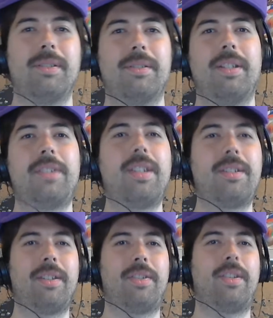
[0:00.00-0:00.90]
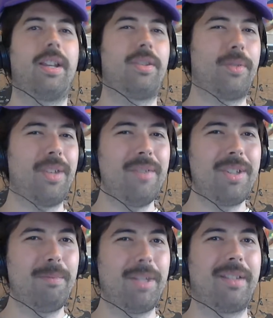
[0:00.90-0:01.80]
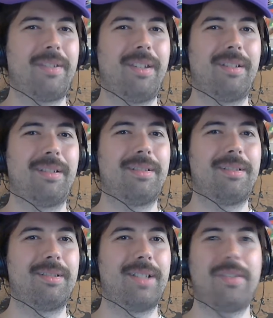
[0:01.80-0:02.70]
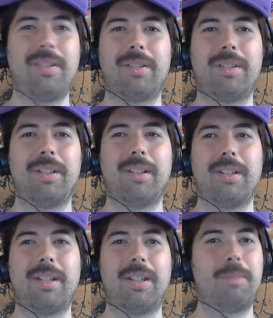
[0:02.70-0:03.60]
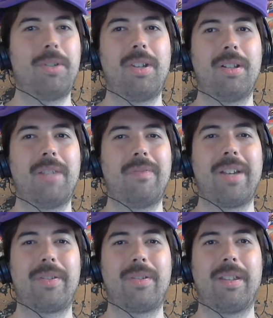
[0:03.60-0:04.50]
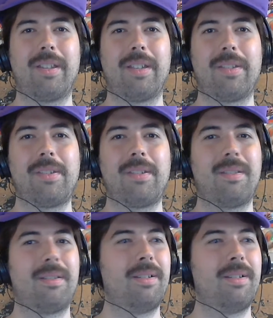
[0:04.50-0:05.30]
let's get to the stats. We're 17 minutes in. That's not good. I'm usually a lot faster than this.